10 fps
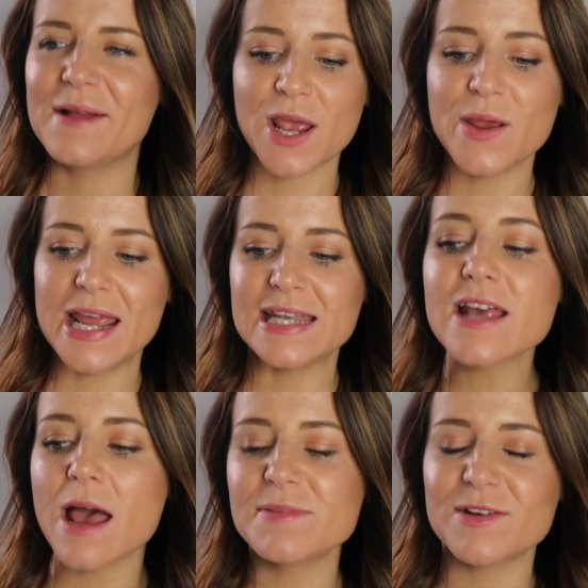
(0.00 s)
So in
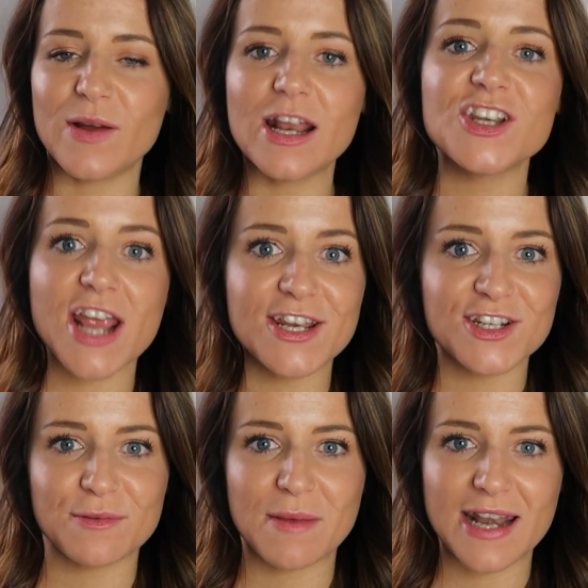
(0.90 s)
terms of when I
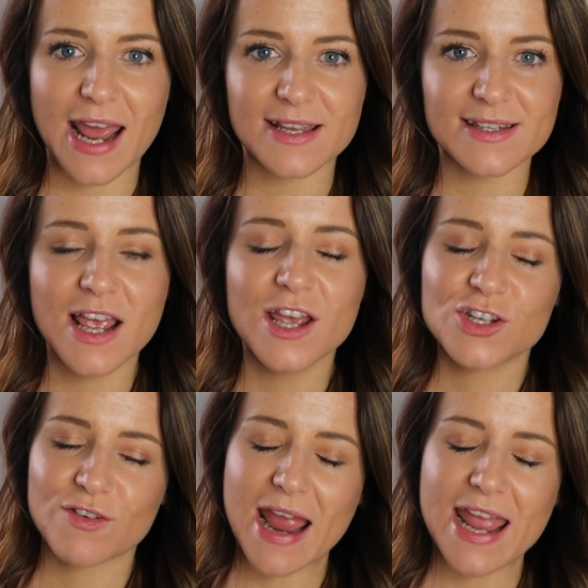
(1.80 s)
change to my next
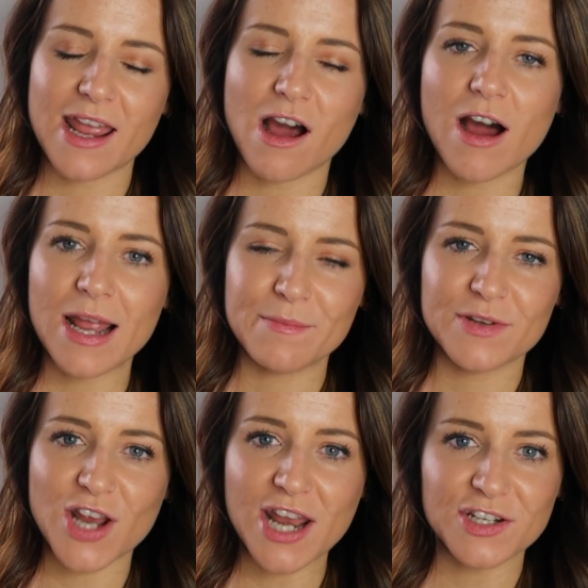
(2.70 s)
tray,
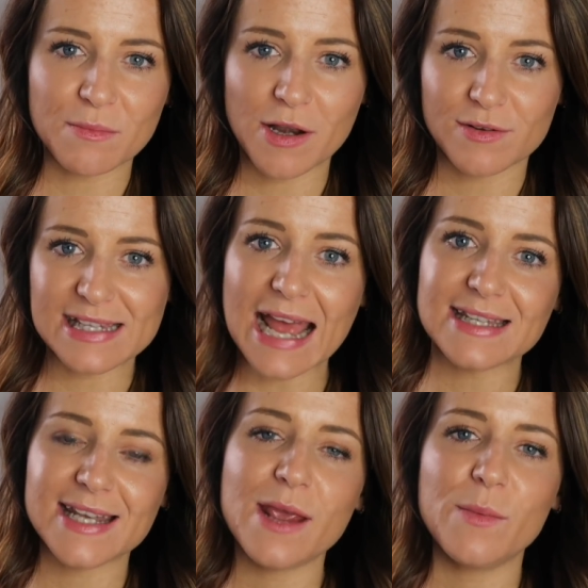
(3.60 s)
I'm changing mine on
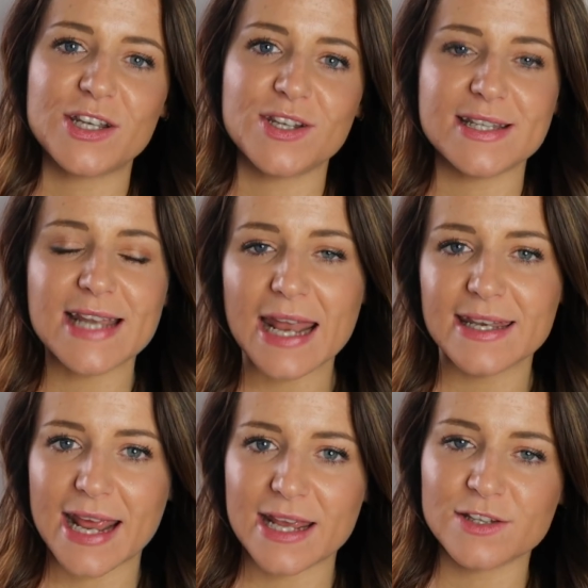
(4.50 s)
Saturday, which is
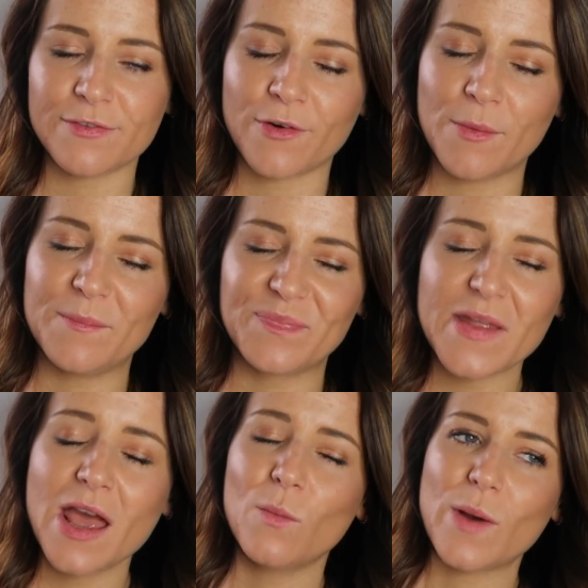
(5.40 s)
10 days from
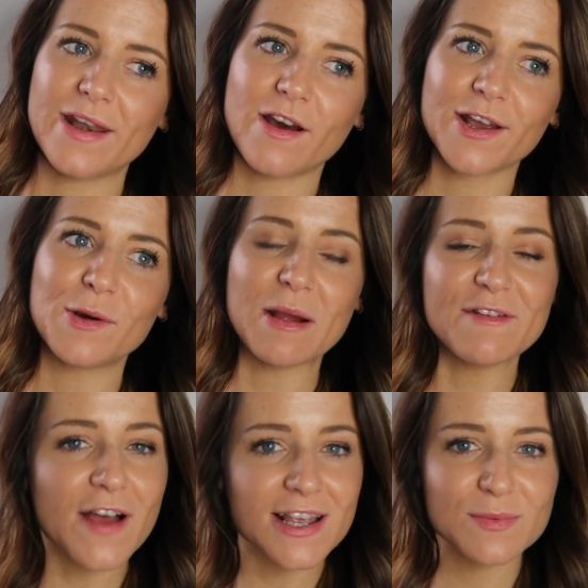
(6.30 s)
when I got my
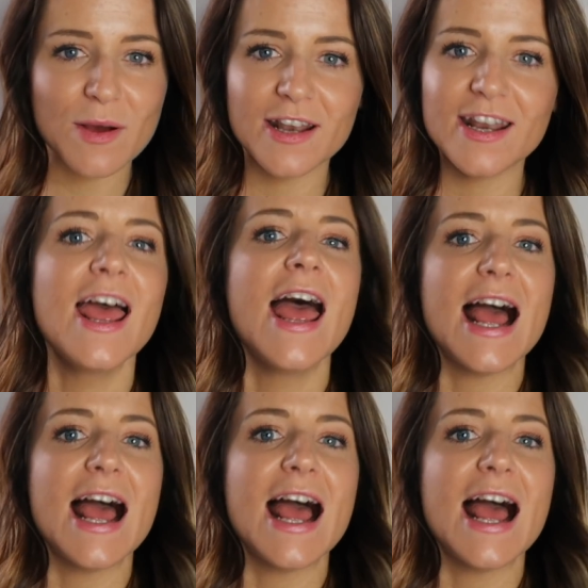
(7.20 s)
first one.